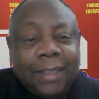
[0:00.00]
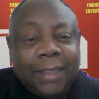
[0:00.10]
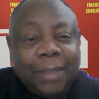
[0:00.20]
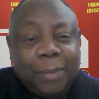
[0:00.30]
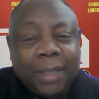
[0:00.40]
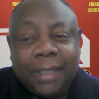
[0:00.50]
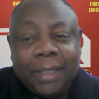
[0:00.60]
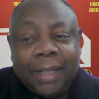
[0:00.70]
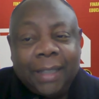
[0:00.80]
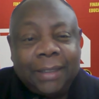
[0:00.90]
the
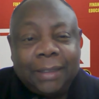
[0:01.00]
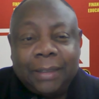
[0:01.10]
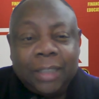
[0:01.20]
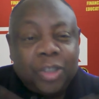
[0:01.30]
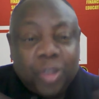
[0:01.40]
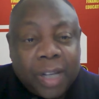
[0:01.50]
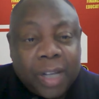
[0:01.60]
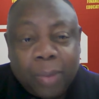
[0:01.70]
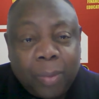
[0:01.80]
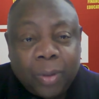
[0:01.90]
merchandise. He's not
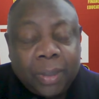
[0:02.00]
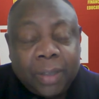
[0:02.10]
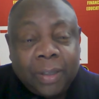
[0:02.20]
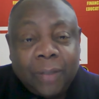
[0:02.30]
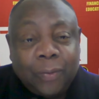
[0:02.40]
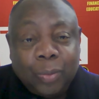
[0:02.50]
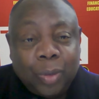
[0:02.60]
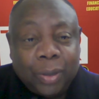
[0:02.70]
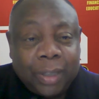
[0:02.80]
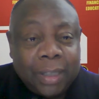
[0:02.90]
happy about the
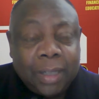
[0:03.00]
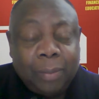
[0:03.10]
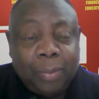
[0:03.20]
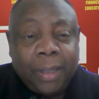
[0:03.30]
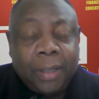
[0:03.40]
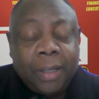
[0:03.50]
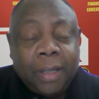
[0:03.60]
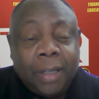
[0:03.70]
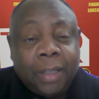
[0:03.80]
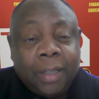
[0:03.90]
football that they are playing.
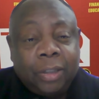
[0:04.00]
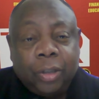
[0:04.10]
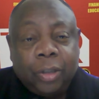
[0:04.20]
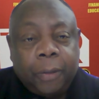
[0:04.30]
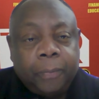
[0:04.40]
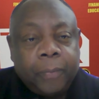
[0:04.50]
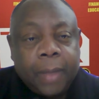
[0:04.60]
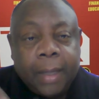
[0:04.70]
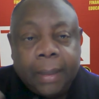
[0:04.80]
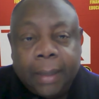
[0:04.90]
So
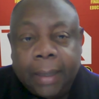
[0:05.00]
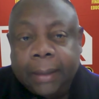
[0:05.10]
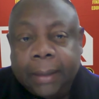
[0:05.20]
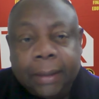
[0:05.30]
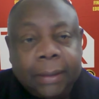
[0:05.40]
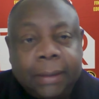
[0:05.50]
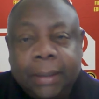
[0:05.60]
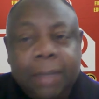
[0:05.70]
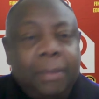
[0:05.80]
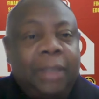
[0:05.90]

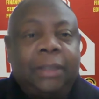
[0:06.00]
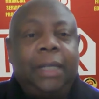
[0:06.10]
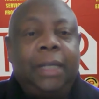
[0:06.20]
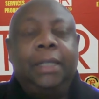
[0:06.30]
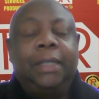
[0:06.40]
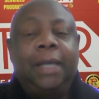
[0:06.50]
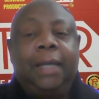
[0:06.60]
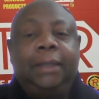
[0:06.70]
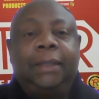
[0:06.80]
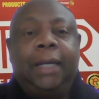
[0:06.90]
they must take it
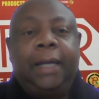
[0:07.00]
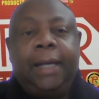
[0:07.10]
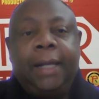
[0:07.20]
as a